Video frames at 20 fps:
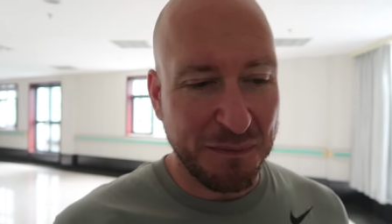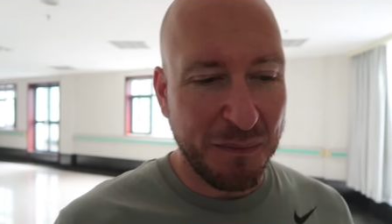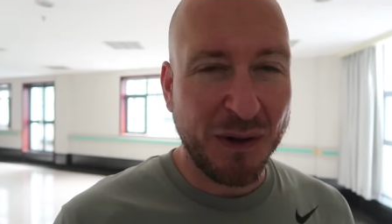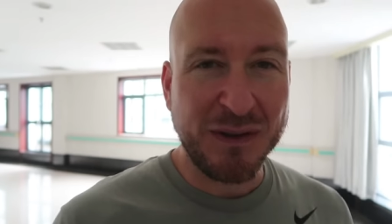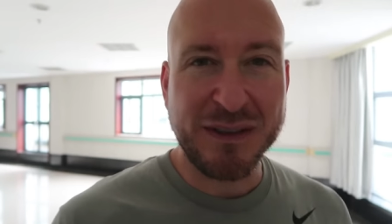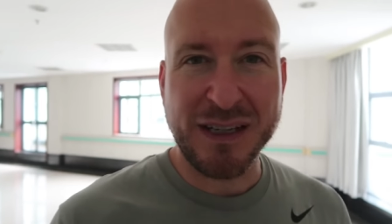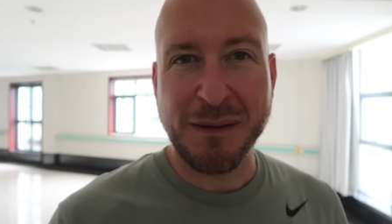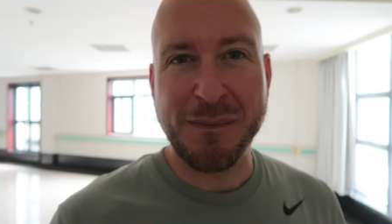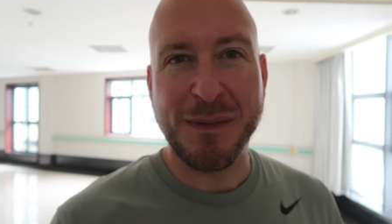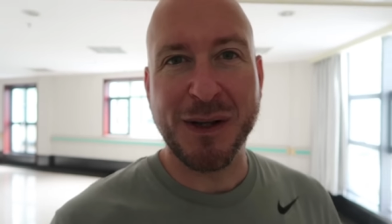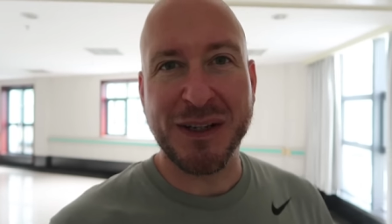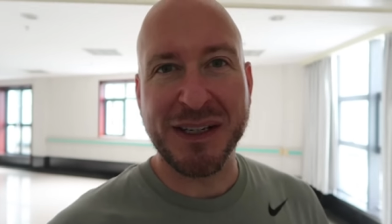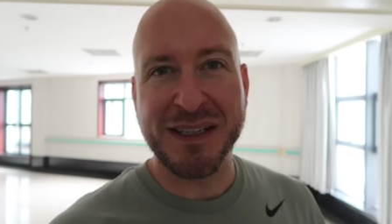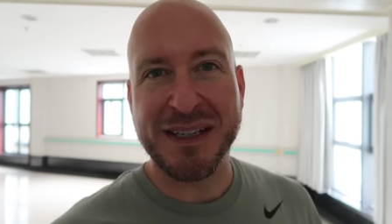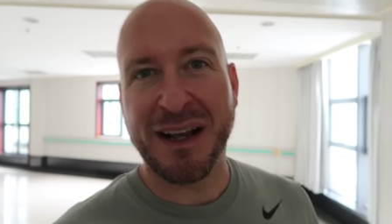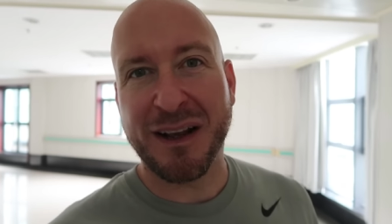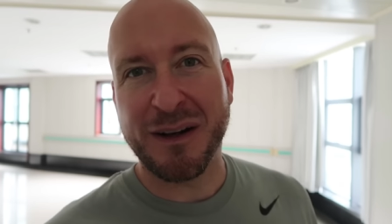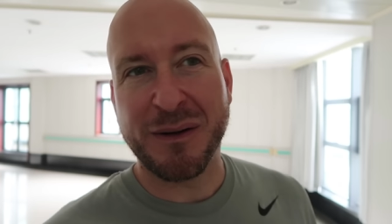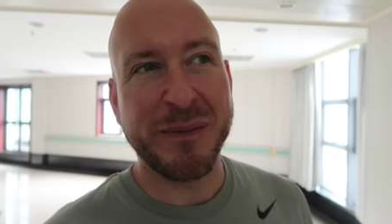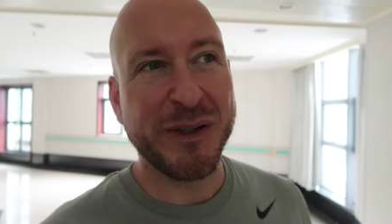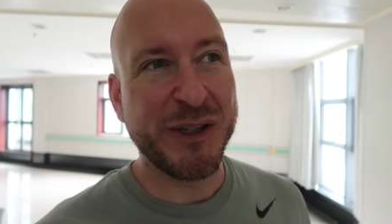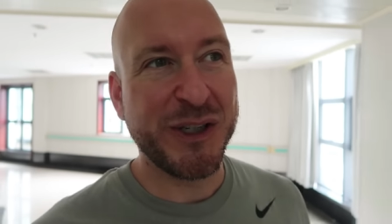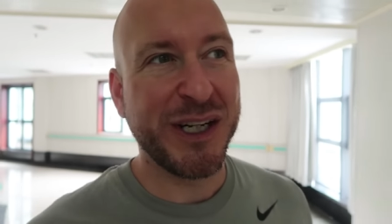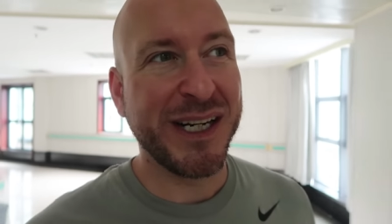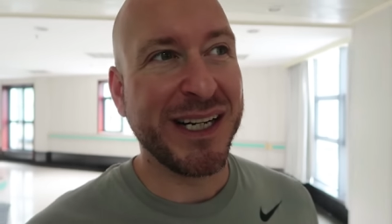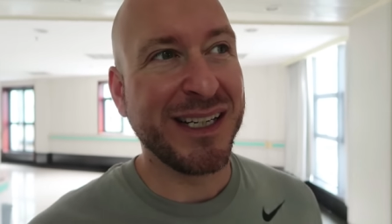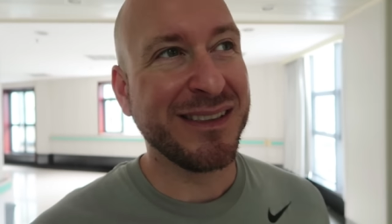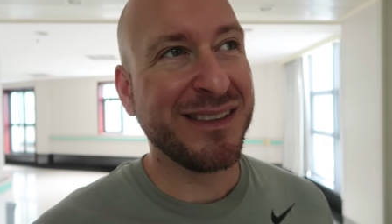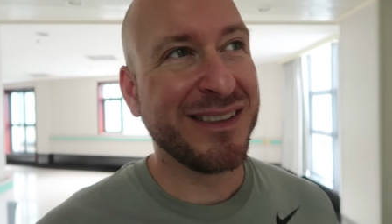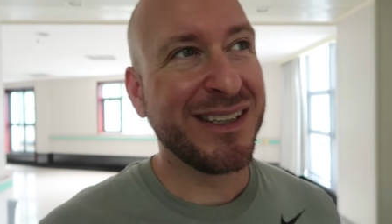multi-million-dollar
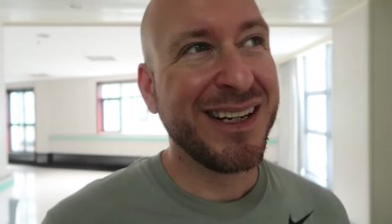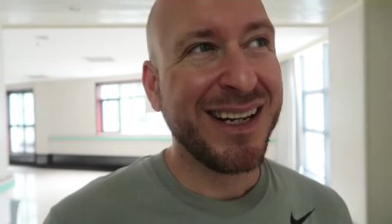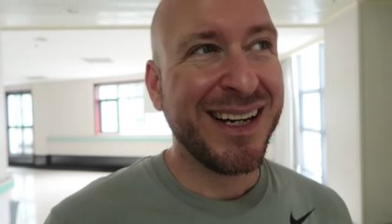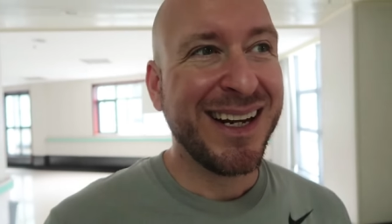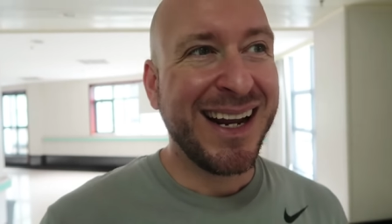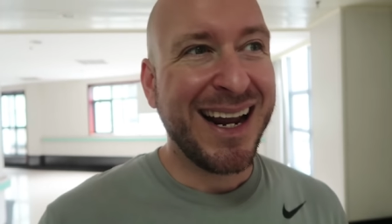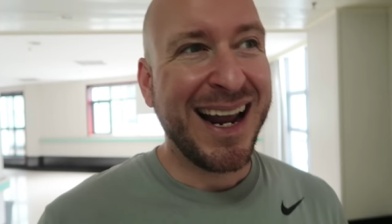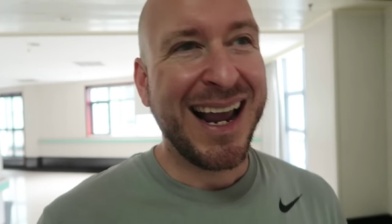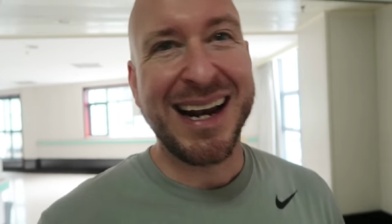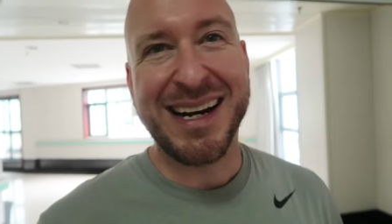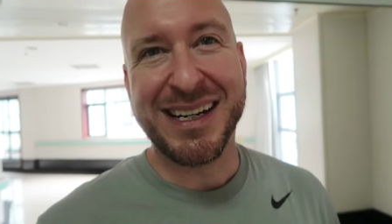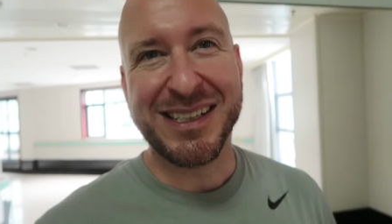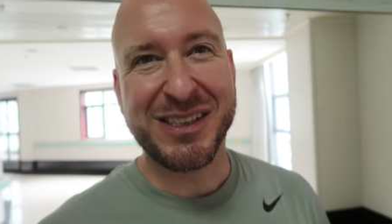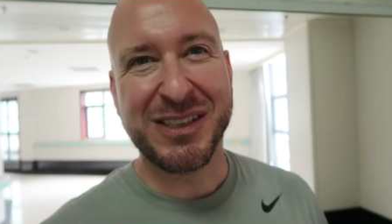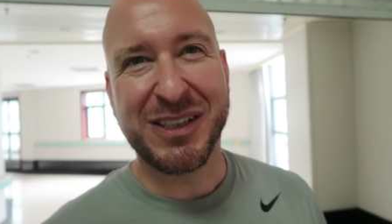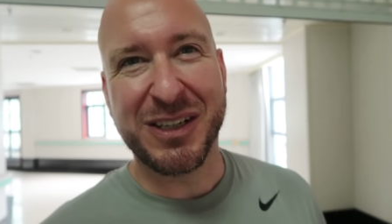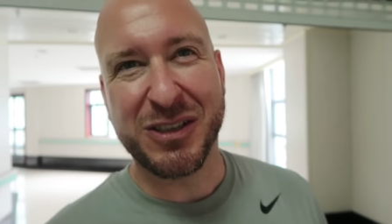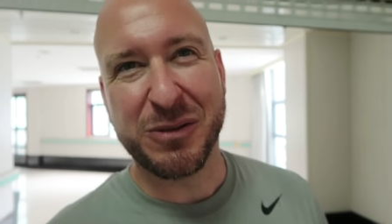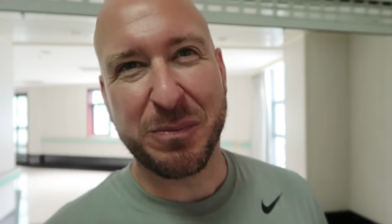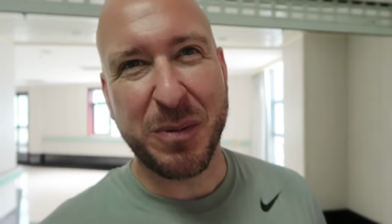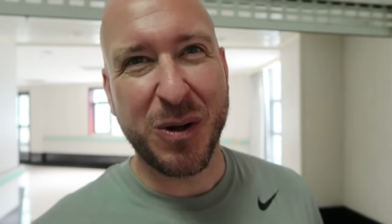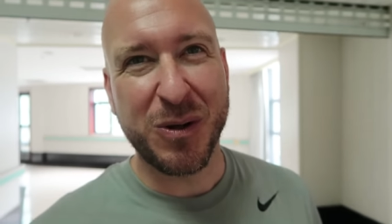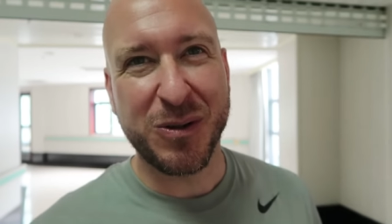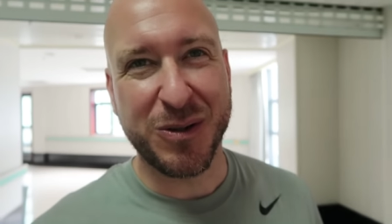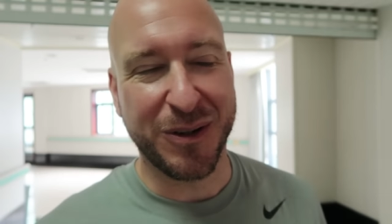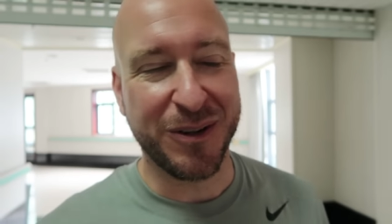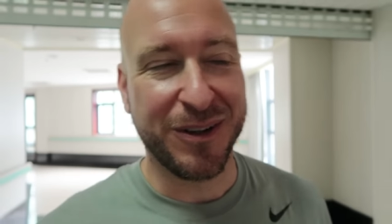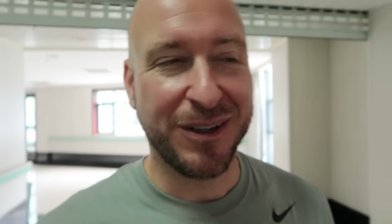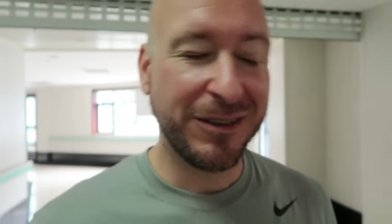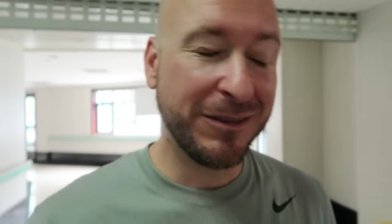machines at its
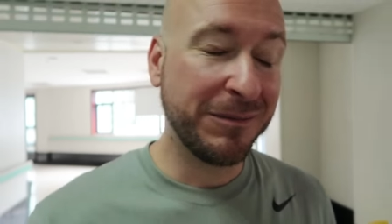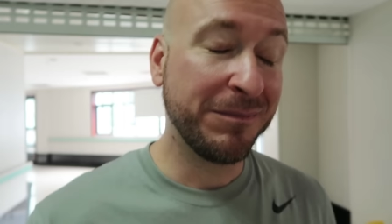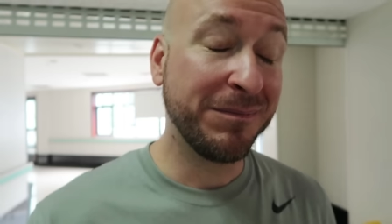disposal.